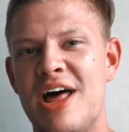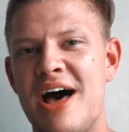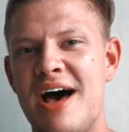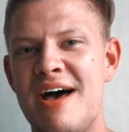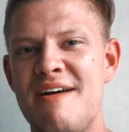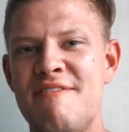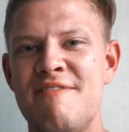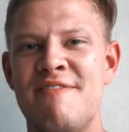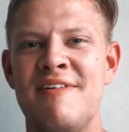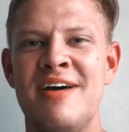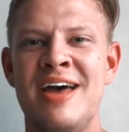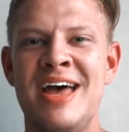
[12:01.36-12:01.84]

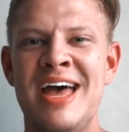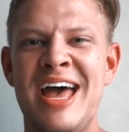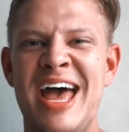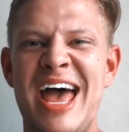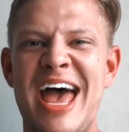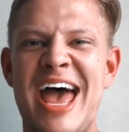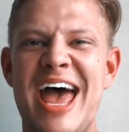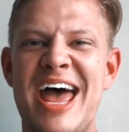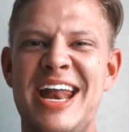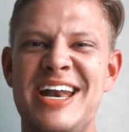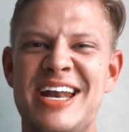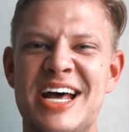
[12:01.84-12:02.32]
life.
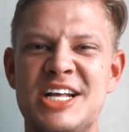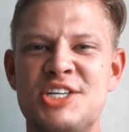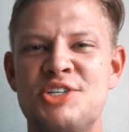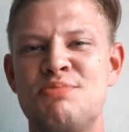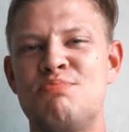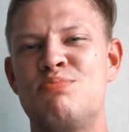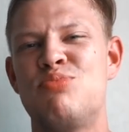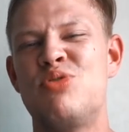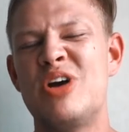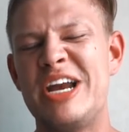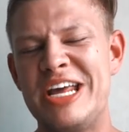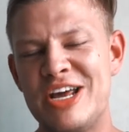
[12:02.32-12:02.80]
And that's
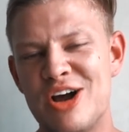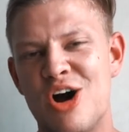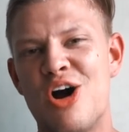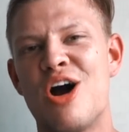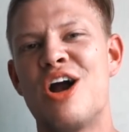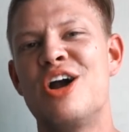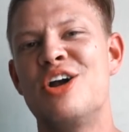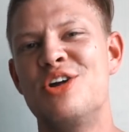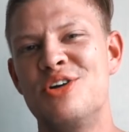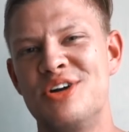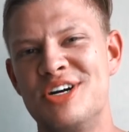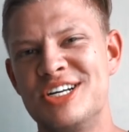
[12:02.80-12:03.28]
pretty
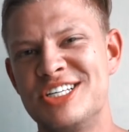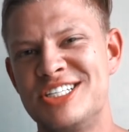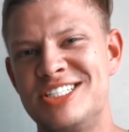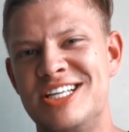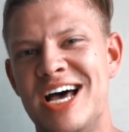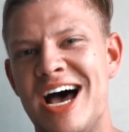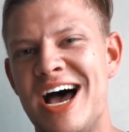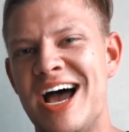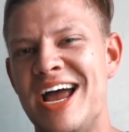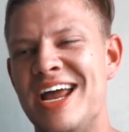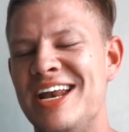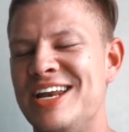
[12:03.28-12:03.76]
hard during this
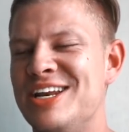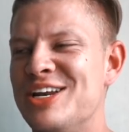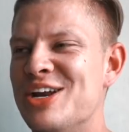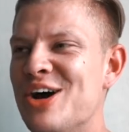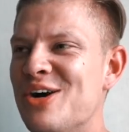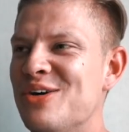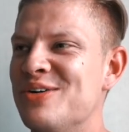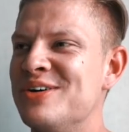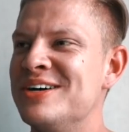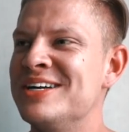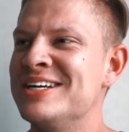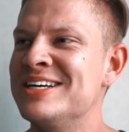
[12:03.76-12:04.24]
diet, you
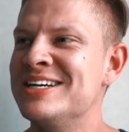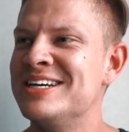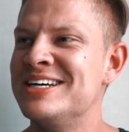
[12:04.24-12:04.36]
know.